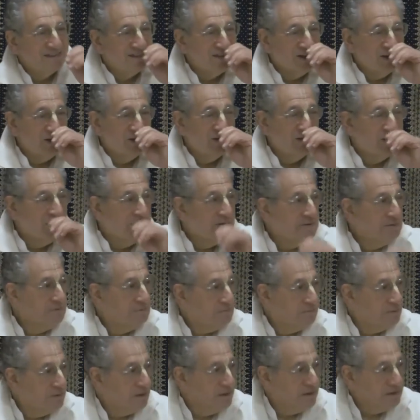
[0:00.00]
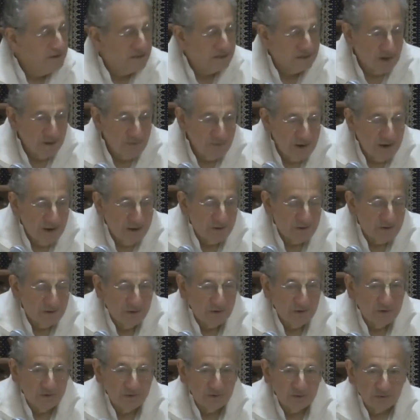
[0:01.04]
so, somehow or
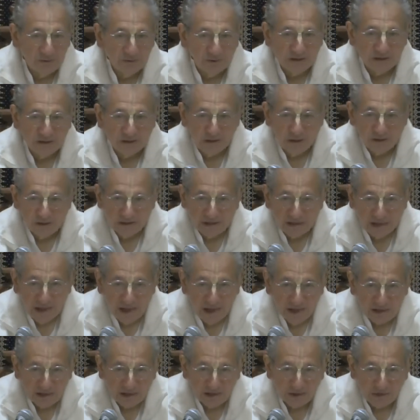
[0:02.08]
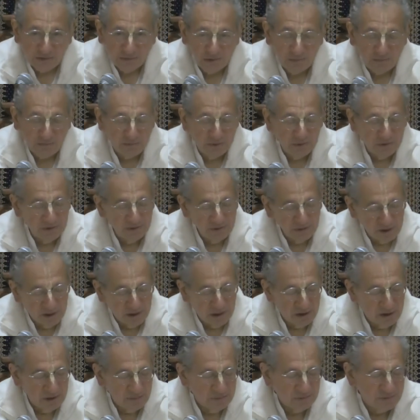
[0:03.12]
other, through association, we build
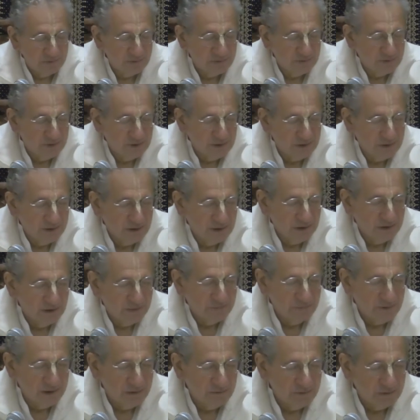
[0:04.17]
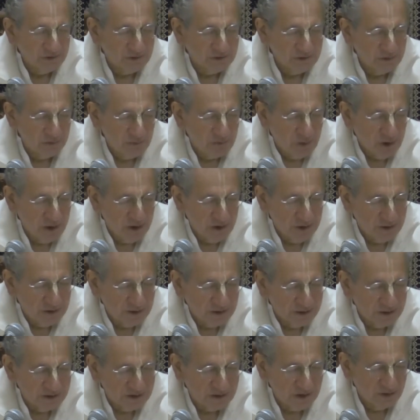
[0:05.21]
up people's
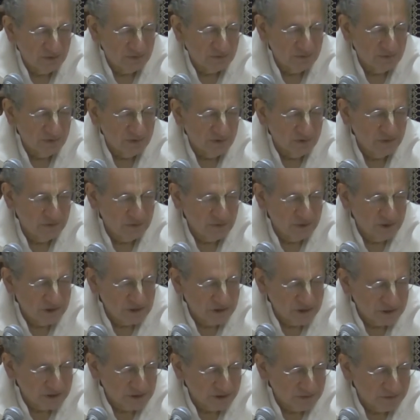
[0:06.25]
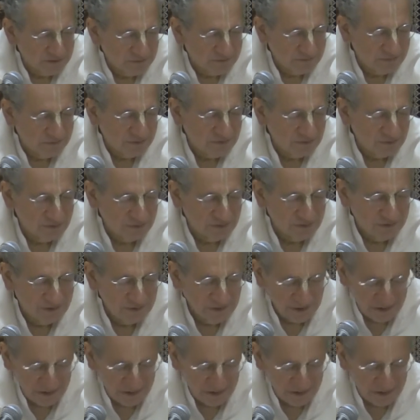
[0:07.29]
awareness of, of Krishna or,